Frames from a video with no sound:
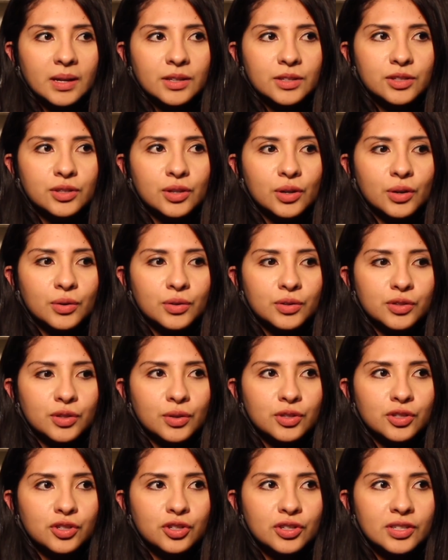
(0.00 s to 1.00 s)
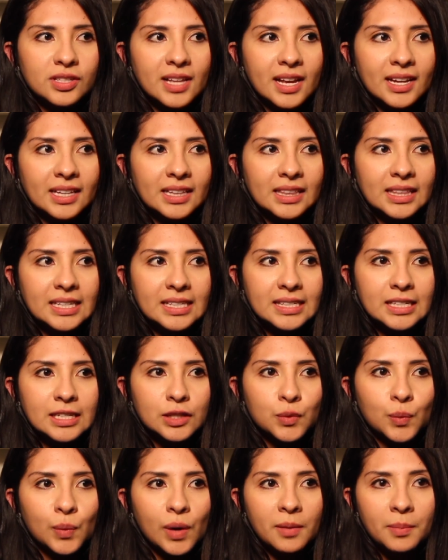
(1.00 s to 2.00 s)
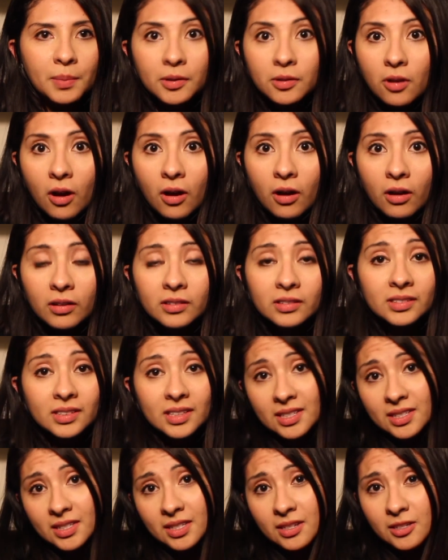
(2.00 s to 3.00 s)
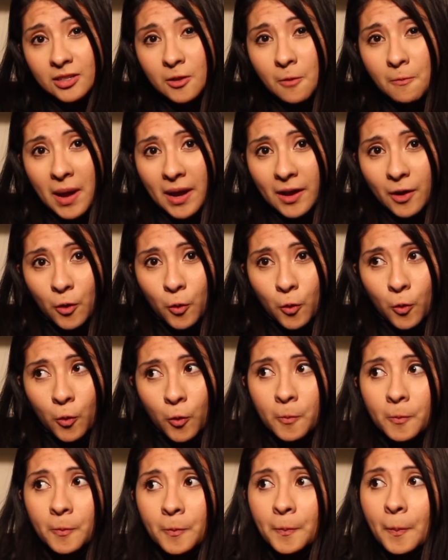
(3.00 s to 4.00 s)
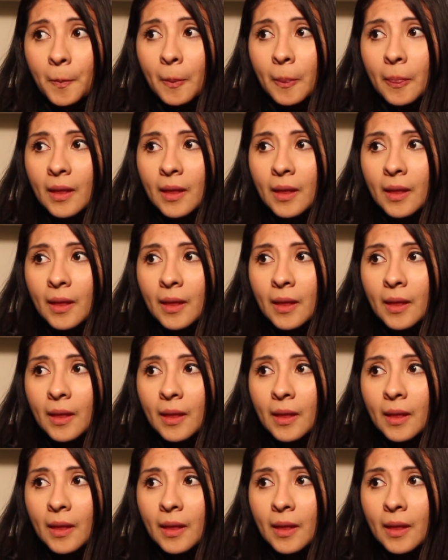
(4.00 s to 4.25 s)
So it's just like, this is where I belong, this is my home,